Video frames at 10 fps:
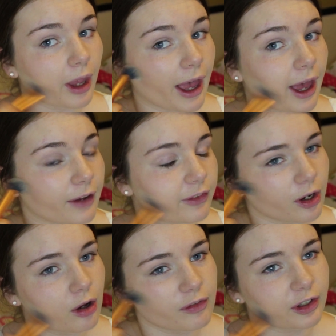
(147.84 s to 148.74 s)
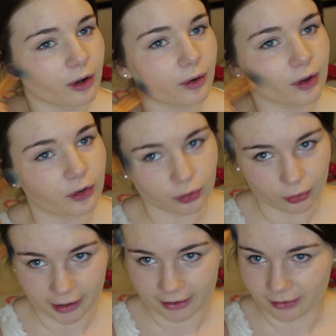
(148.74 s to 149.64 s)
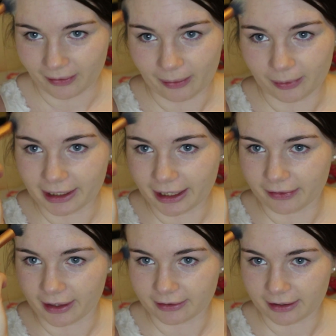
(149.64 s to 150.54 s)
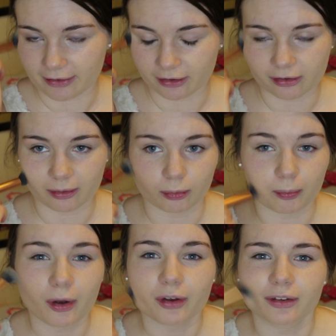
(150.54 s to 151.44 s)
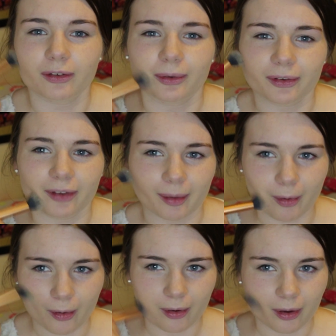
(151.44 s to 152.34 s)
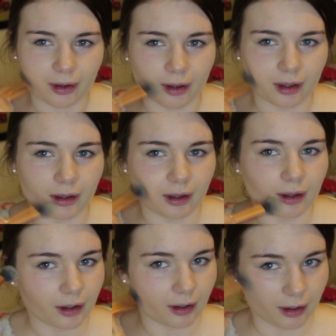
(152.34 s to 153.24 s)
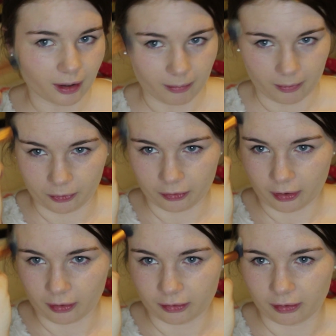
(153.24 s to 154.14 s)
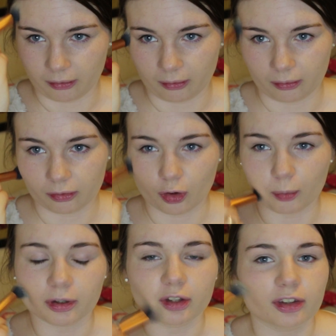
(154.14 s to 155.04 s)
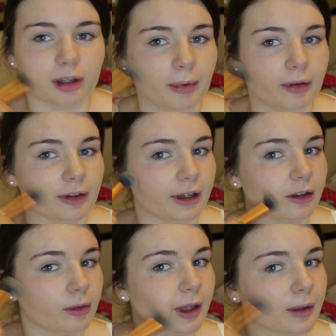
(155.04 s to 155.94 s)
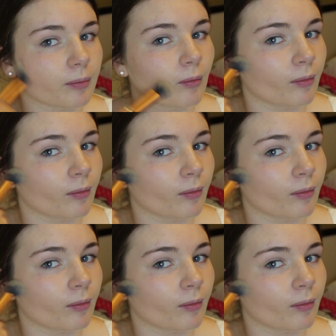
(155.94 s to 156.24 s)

And I've done a whole video on contouring, so I will link that in the description box if you want to see more. We're just going to sculpt our cheekbones a little bit.